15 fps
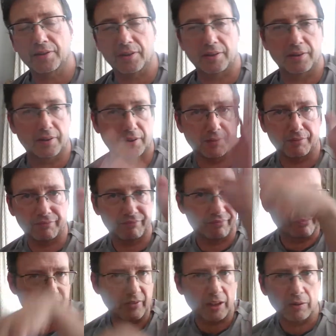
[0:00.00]
and
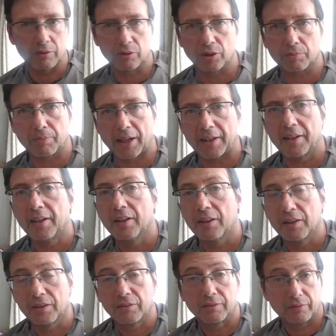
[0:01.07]
just buy.
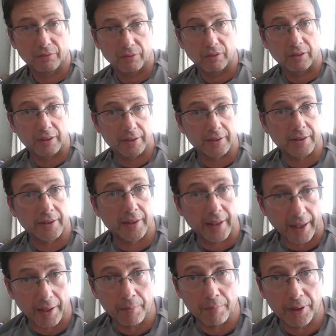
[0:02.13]

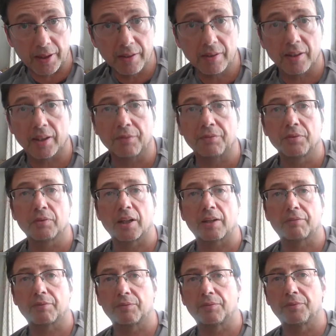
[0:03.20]
Can be if you
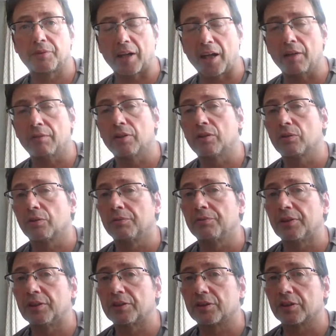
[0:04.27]
have a very
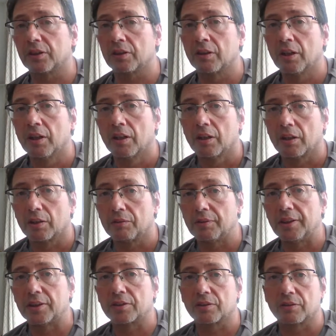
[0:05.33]
convincing
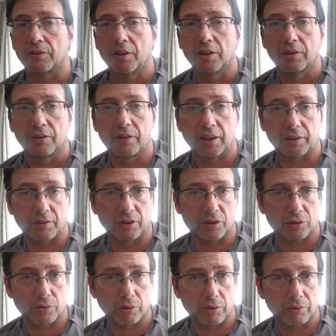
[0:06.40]
reason that this
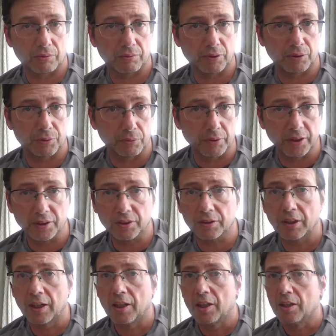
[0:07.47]
stock will do this,
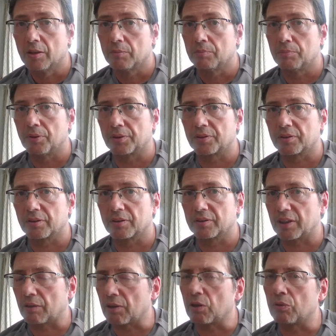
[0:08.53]
but
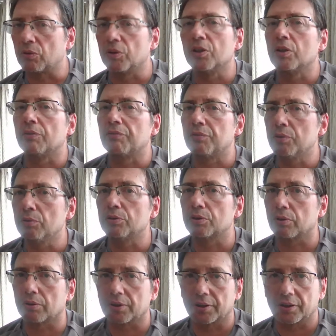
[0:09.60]
there are only a few
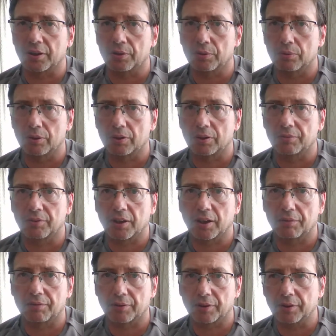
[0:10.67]
stocks that can do that. If they
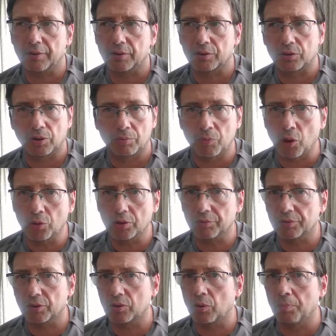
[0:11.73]
have, most
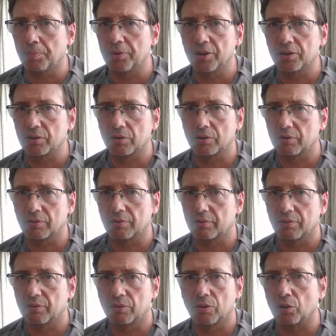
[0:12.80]
of the companies
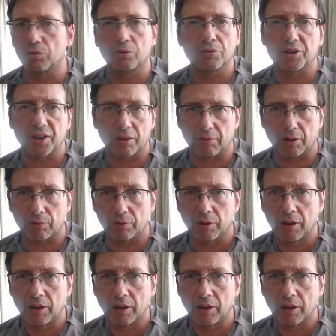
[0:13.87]
go to zero.